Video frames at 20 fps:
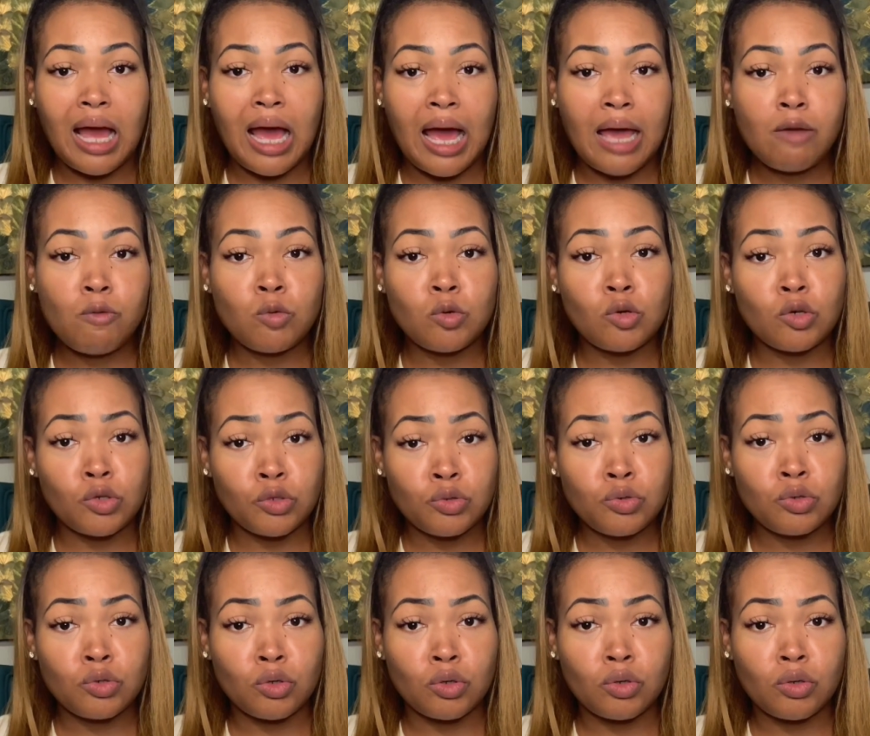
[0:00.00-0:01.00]
I will
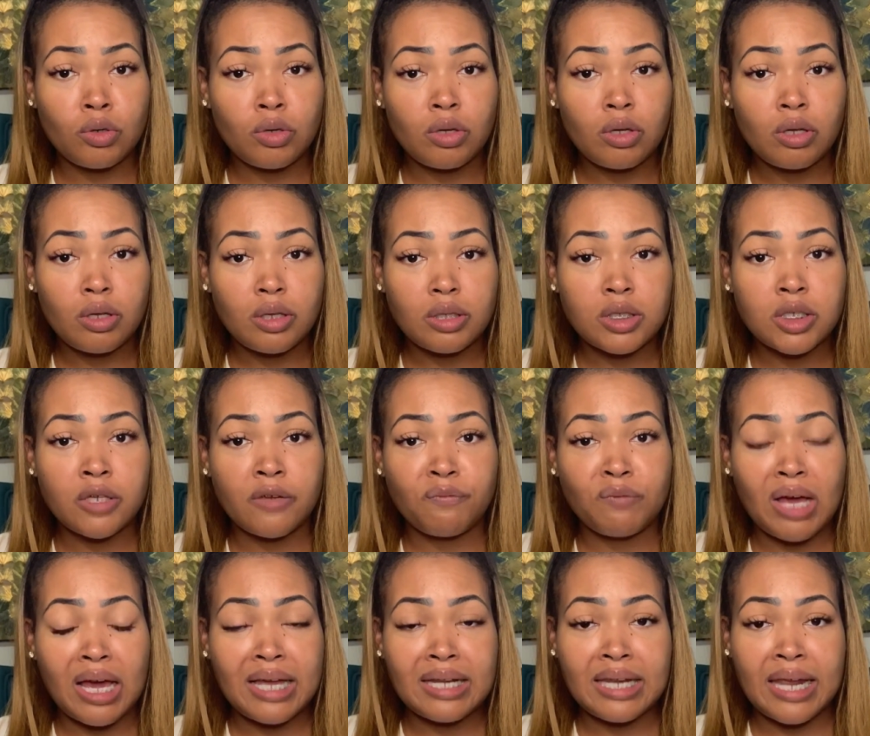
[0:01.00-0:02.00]
Google to
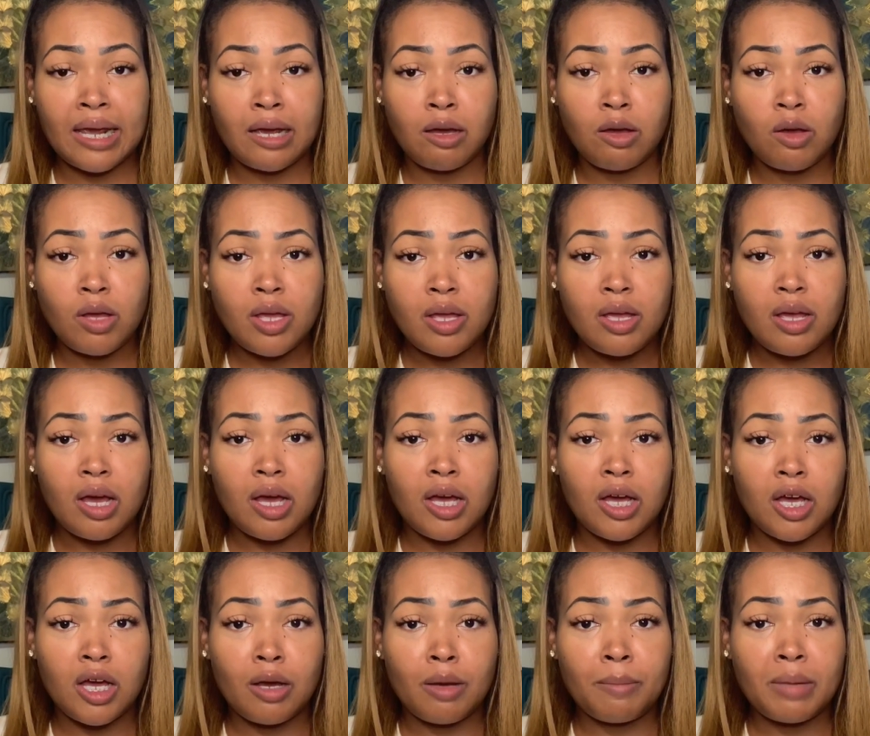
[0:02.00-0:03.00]
find out
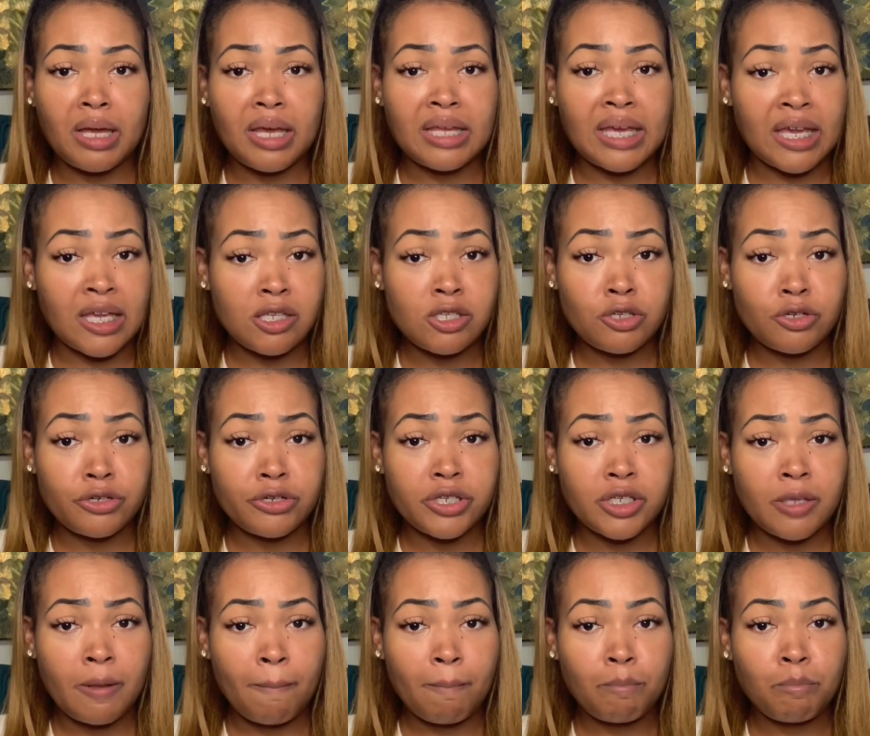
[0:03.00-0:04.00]

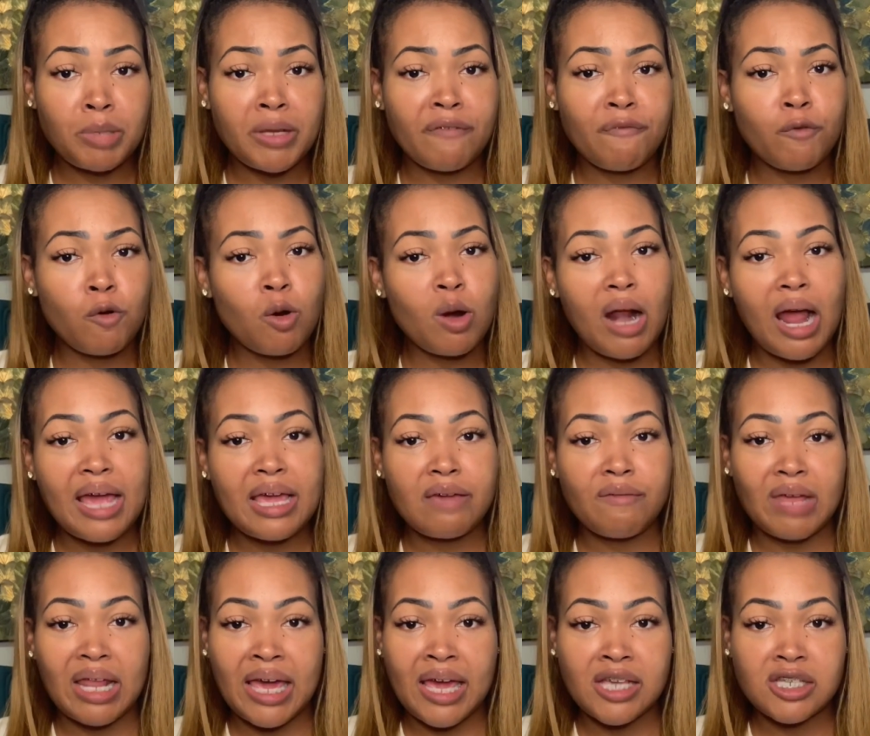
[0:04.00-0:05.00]
answers before I
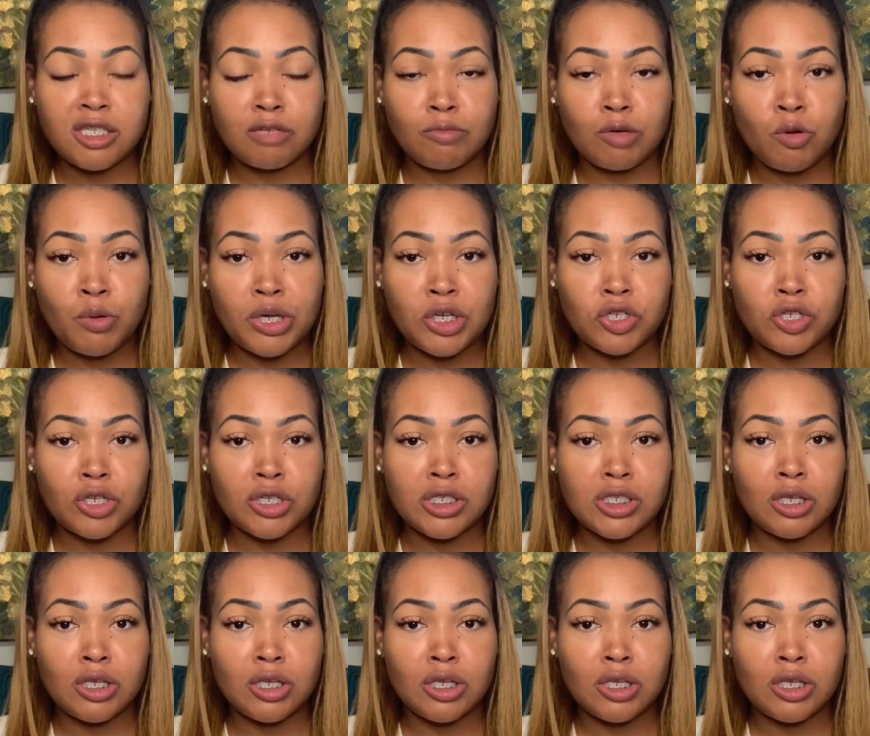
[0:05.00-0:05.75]
even ask them a question.